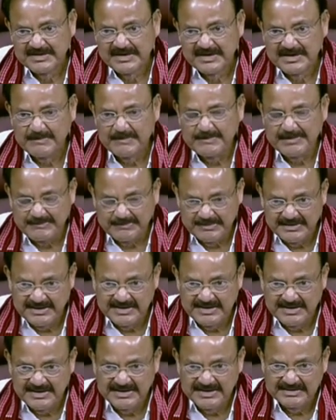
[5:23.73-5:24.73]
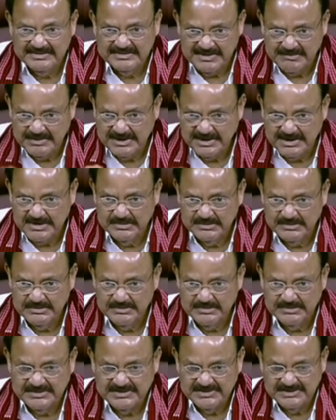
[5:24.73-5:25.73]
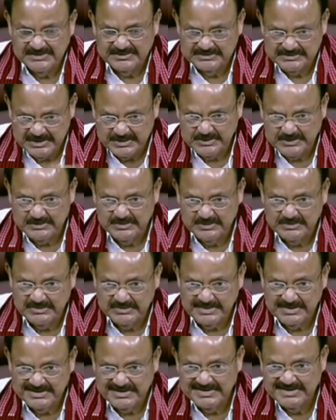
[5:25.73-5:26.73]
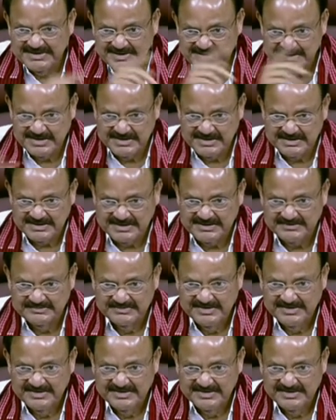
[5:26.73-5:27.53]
And people in Tamil Nadu, in Telugu and in Karnataka,